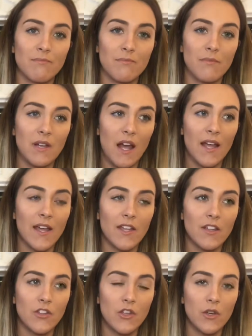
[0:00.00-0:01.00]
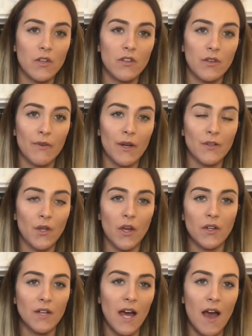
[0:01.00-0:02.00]
like you own your
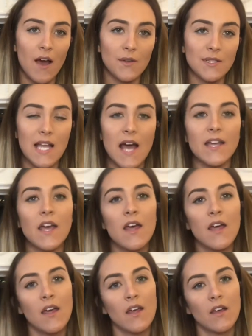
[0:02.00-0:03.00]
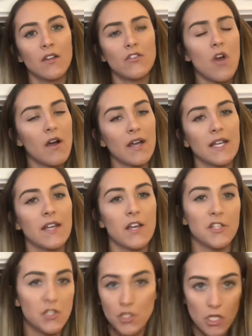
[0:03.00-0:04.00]
own house. Like, not in
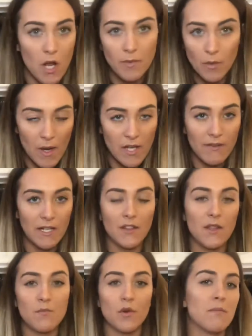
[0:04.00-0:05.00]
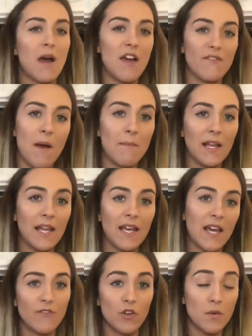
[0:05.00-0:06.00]
a snobby way or anything, but my family
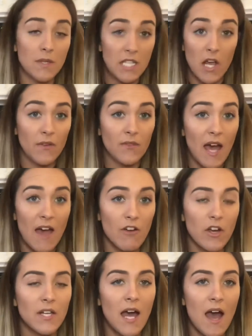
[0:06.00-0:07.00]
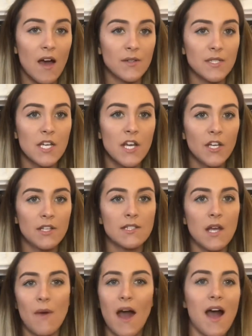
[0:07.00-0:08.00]
have always owned their own house.
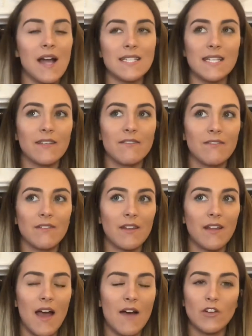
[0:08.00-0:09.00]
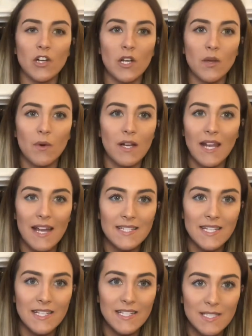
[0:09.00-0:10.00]
So I didn't have a clue what
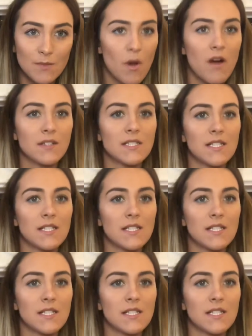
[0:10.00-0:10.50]
lettings was,